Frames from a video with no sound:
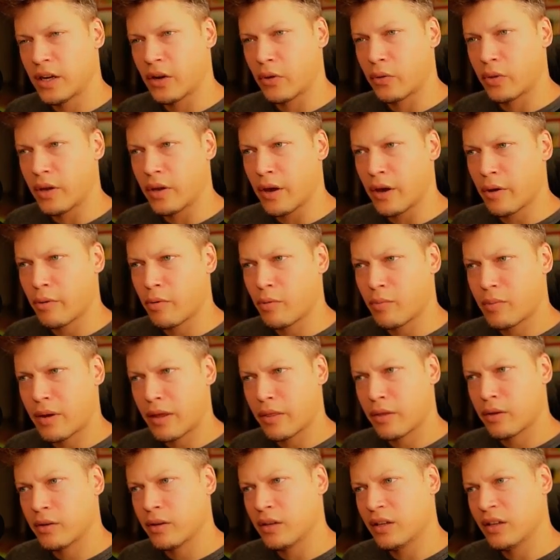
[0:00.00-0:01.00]
The other
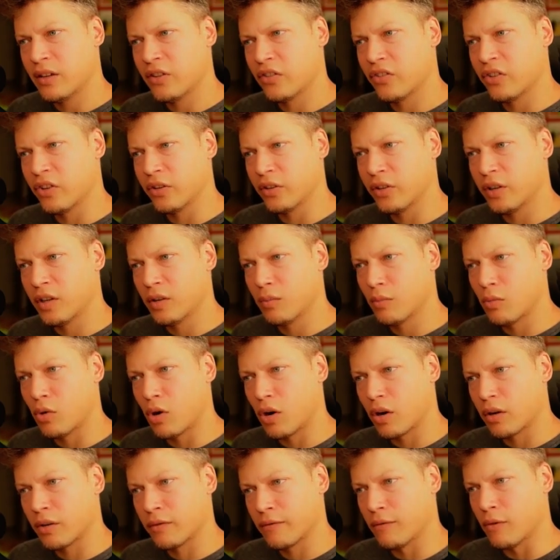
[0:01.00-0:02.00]
method is a little more
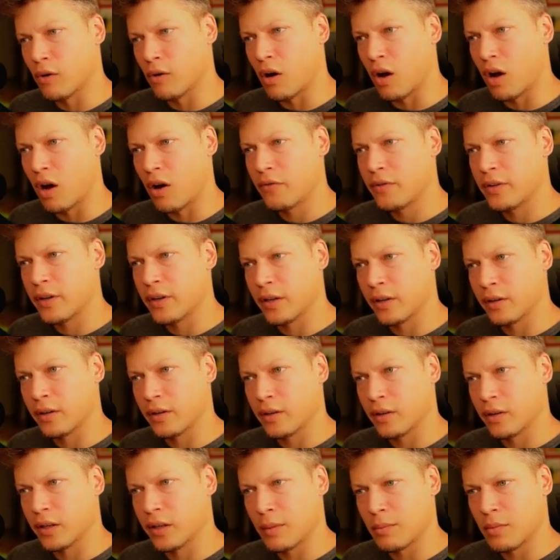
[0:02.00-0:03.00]
involved. And
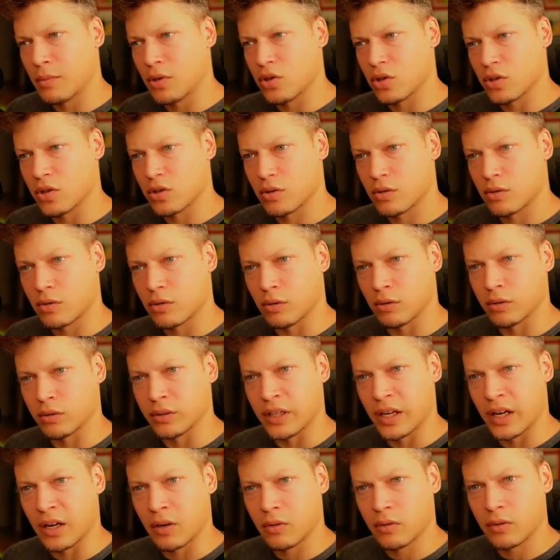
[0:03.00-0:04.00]
let me just scroll
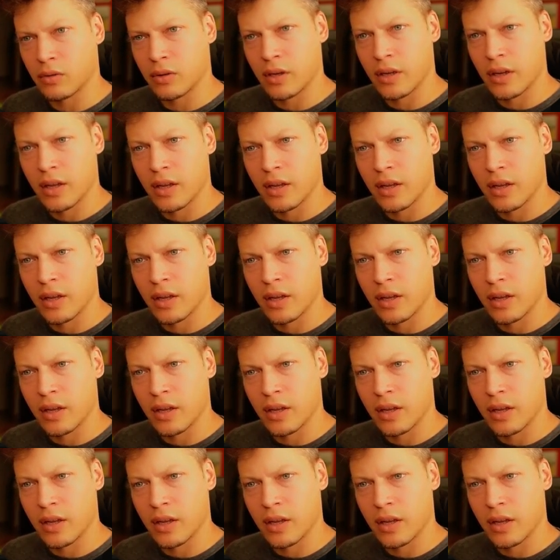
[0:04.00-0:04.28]
down.